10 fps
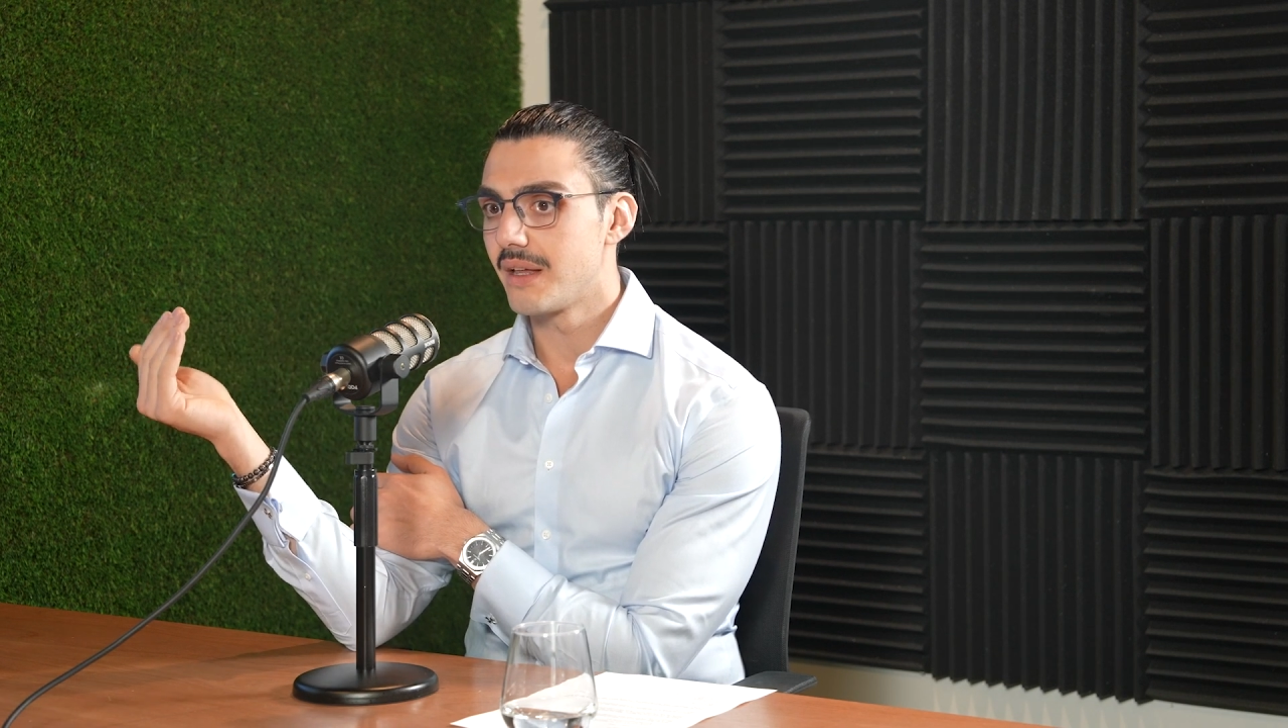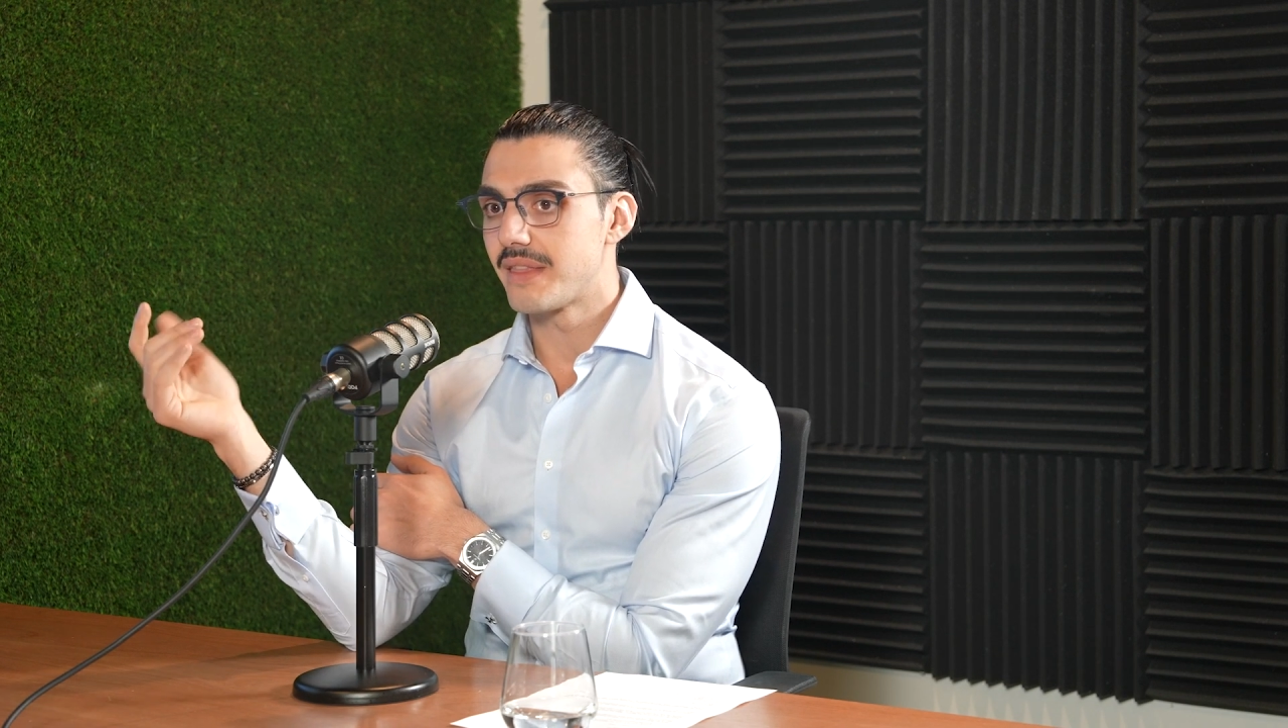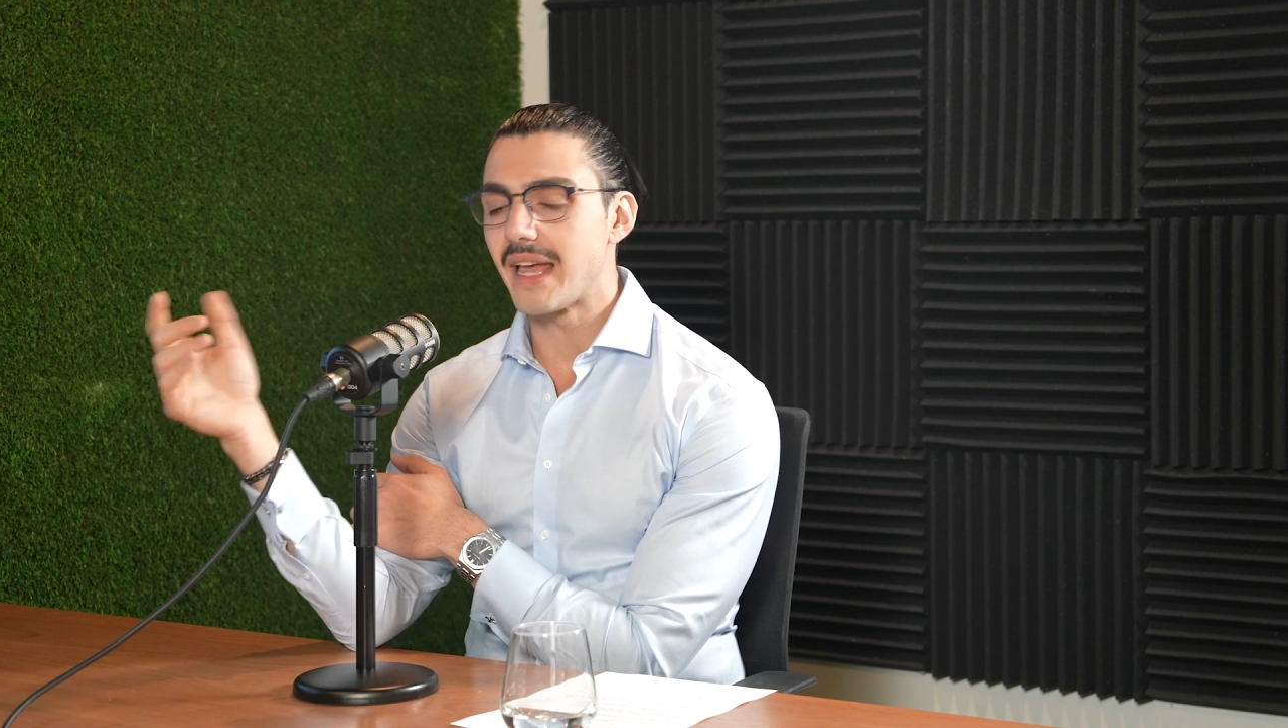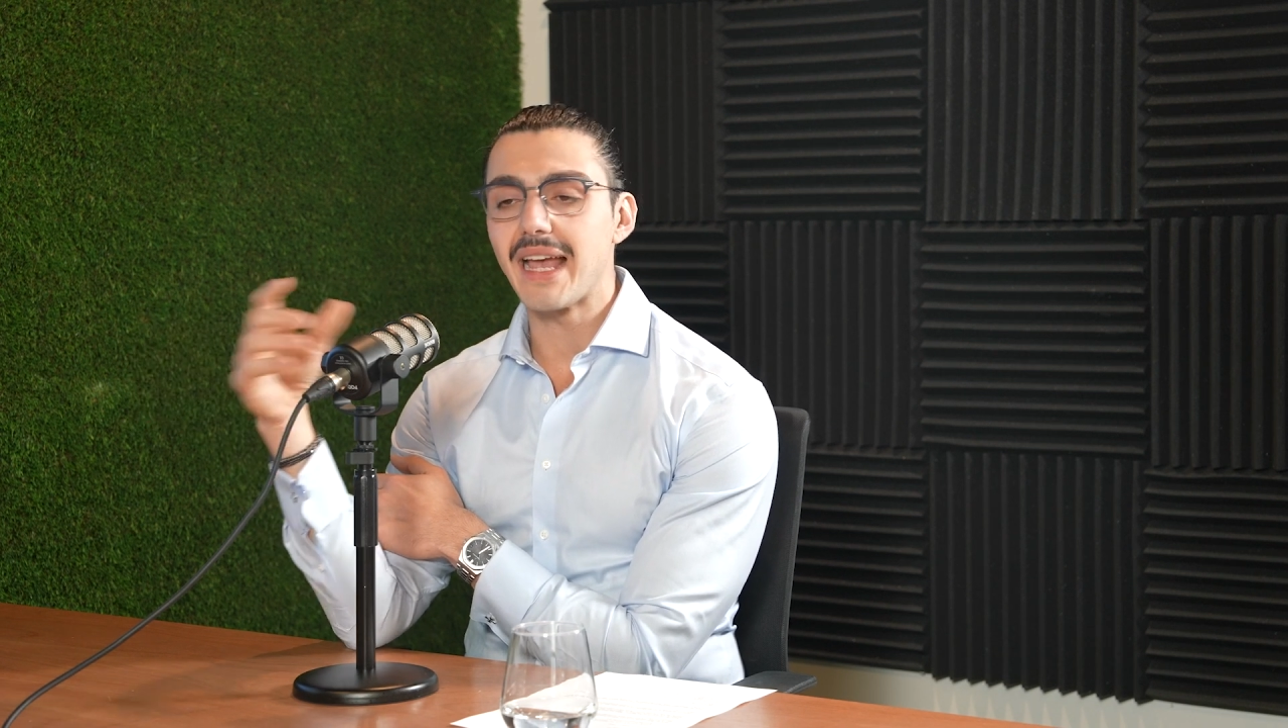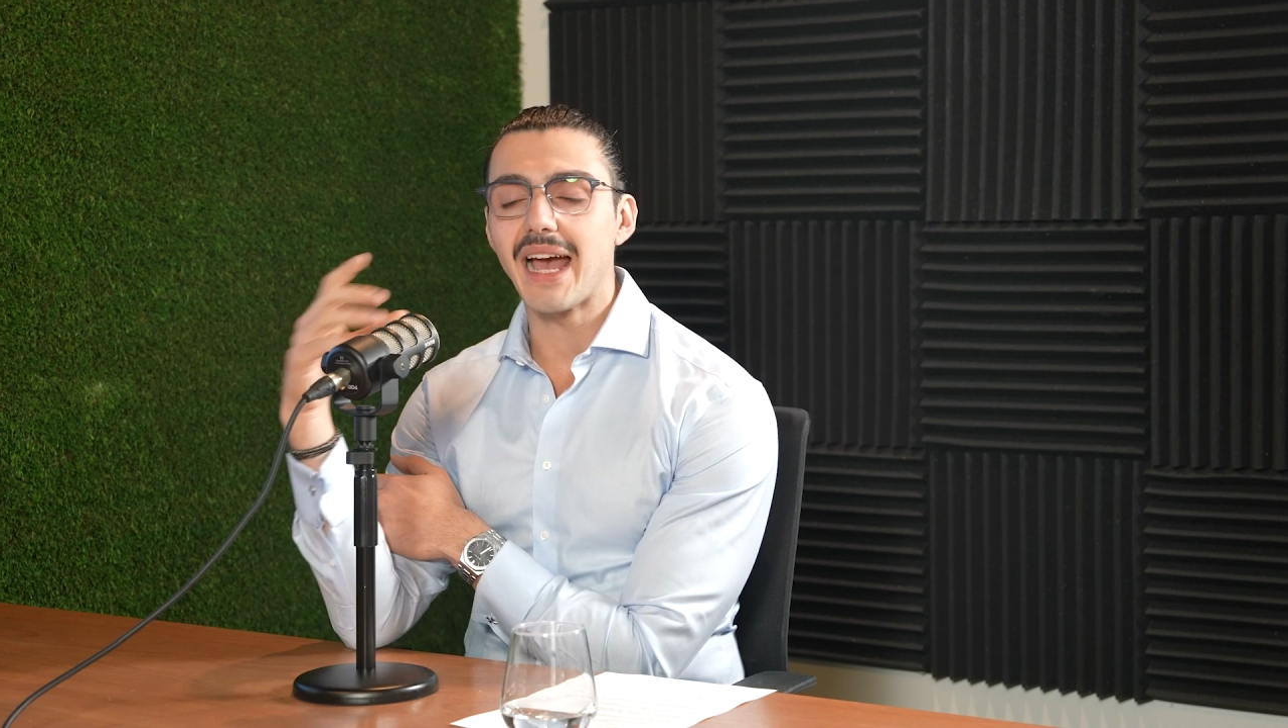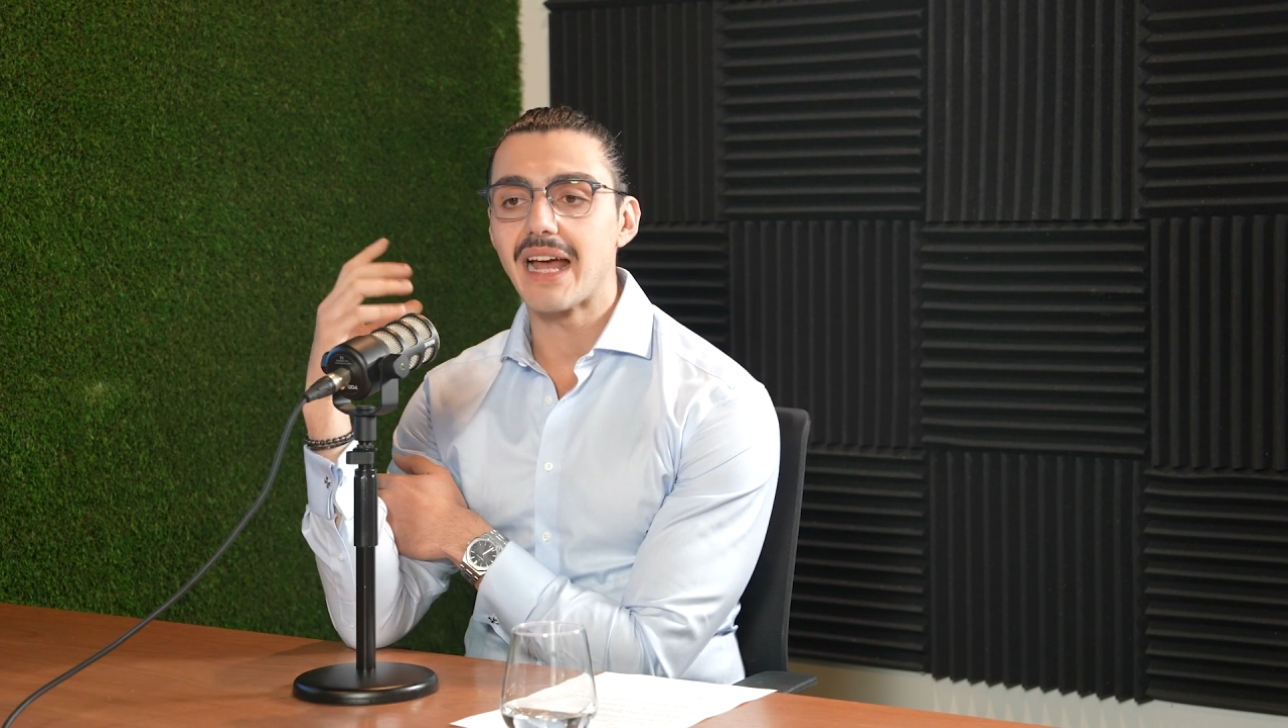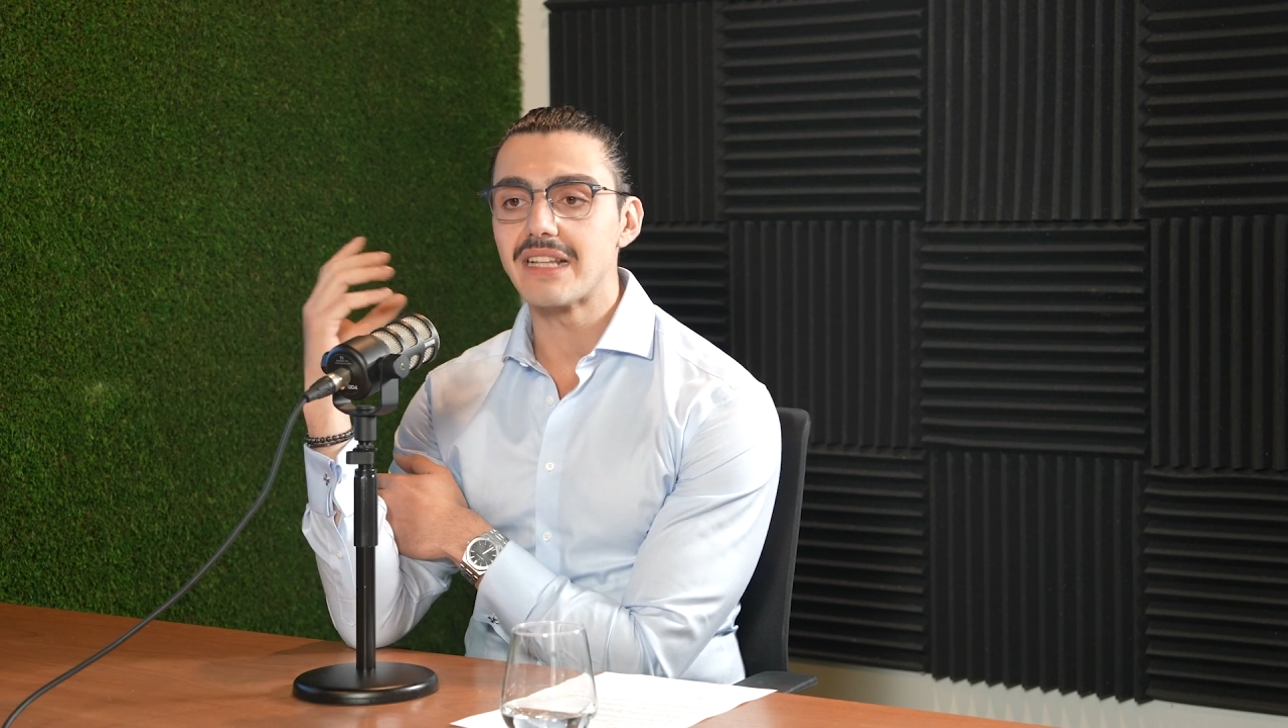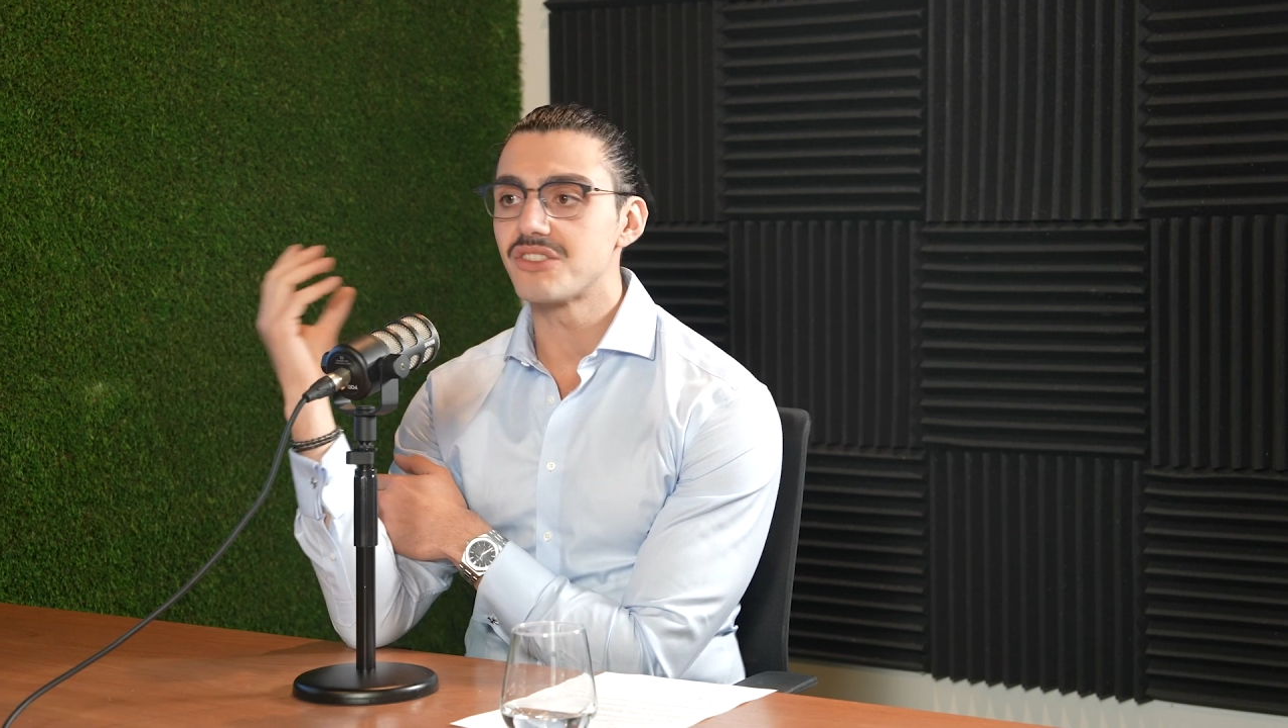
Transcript: they had